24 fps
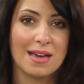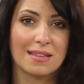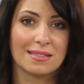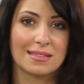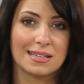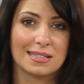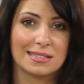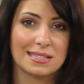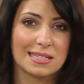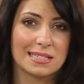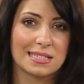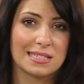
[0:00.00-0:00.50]

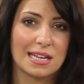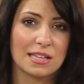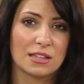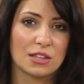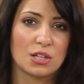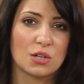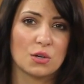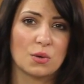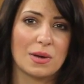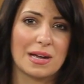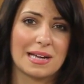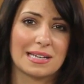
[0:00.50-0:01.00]
This is done
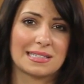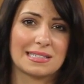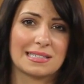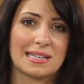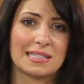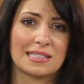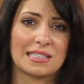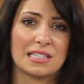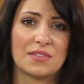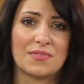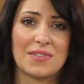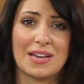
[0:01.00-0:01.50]
through
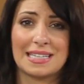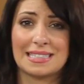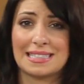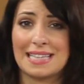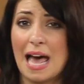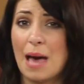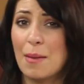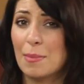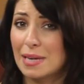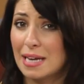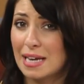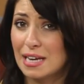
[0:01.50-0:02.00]
extensive
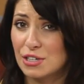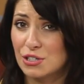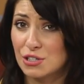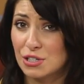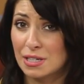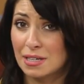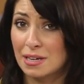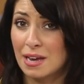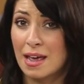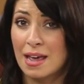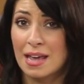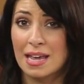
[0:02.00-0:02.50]

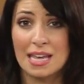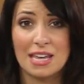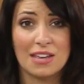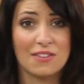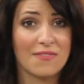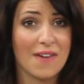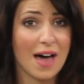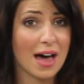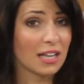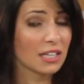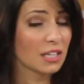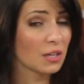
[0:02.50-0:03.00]
examination,
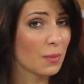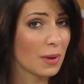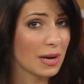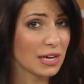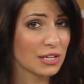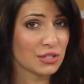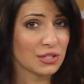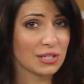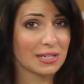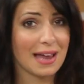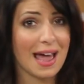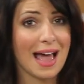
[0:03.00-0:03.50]

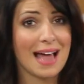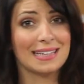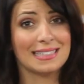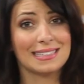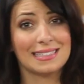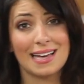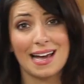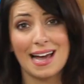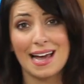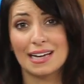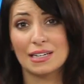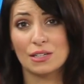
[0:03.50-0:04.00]
evaluation, and
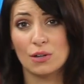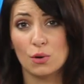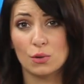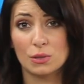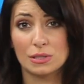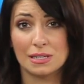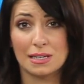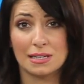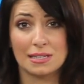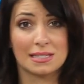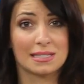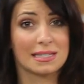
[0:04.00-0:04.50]

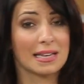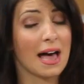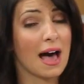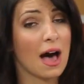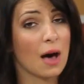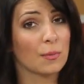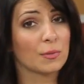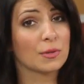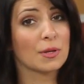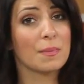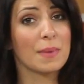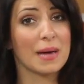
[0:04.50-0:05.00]
diagnosis to
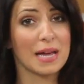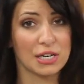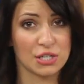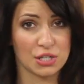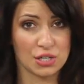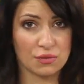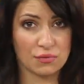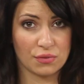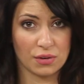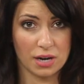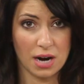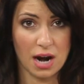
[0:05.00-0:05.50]
help the
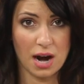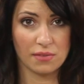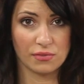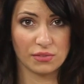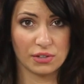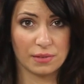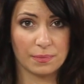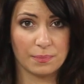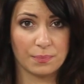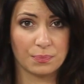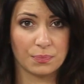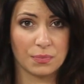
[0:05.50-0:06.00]
patient
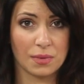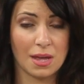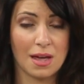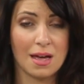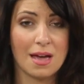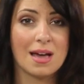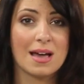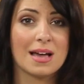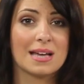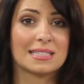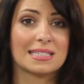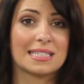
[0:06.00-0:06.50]
recover.
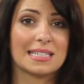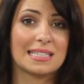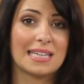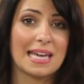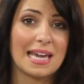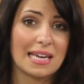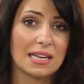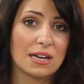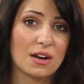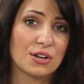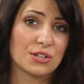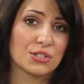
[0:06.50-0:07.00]

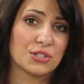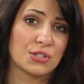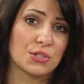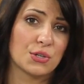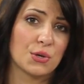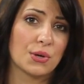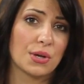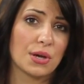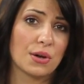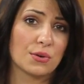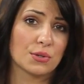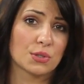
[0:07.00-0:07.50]
Today in our
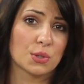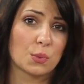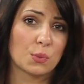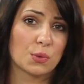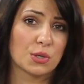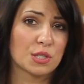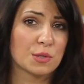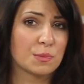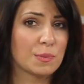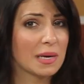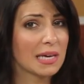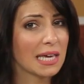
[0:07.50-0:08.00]
studios,
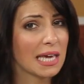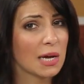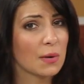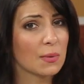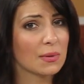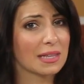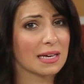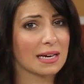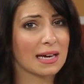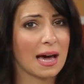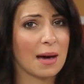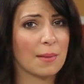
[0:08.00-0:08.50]
we're speaking
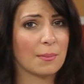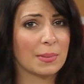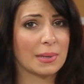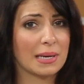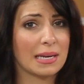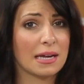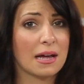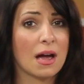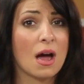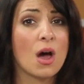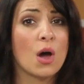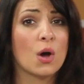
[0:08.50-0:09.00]
with a
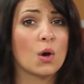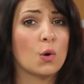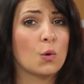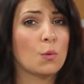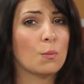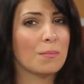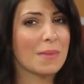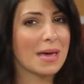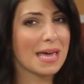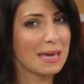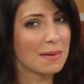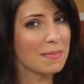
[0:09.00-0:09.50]
company
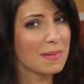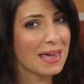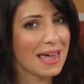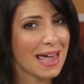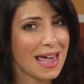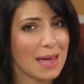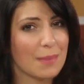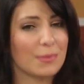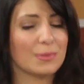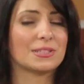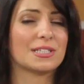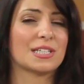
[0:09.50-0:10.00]
who may be
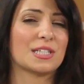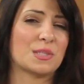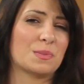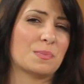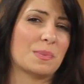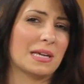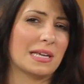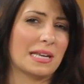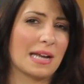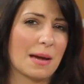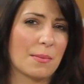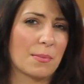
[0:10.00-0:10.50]
able to
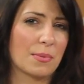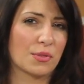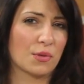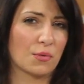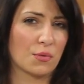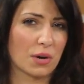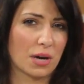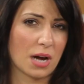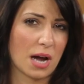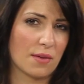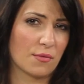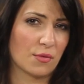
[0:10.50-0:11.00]
speed up the
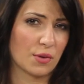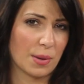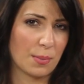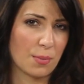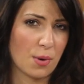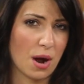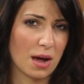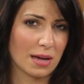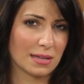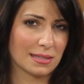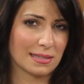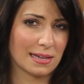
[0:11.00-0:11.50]
recovery
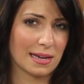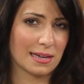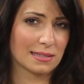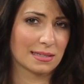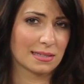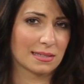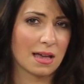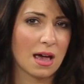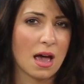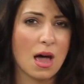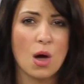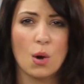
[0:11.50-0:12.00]

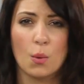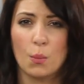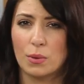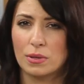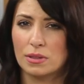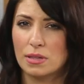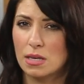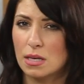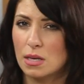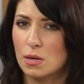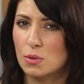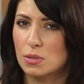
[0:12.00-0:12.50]
process
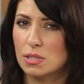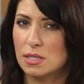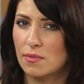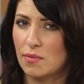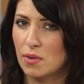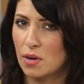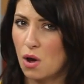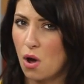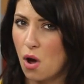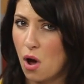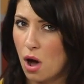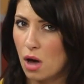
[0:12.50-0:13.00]
with the use of
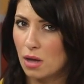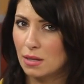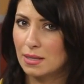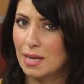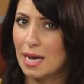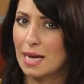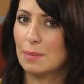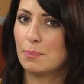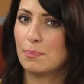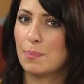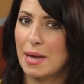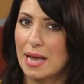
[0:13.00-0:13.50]
an
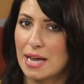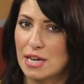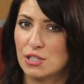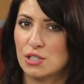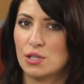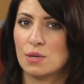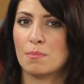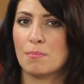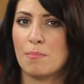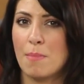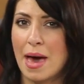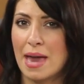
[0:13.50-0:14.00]
online
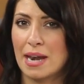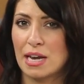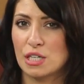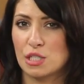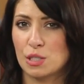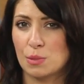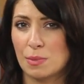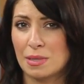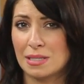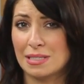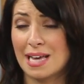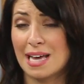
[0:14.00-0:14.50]
patient
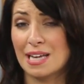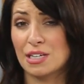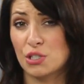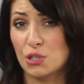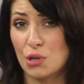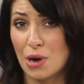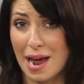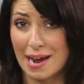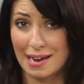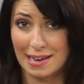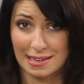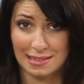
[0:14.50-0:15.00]
management and
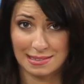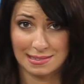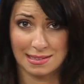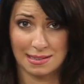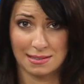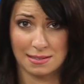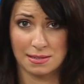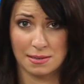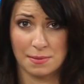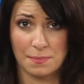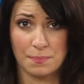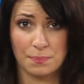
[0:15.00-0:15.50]
tracking
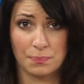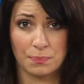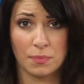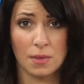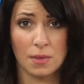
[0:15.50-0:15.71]
system.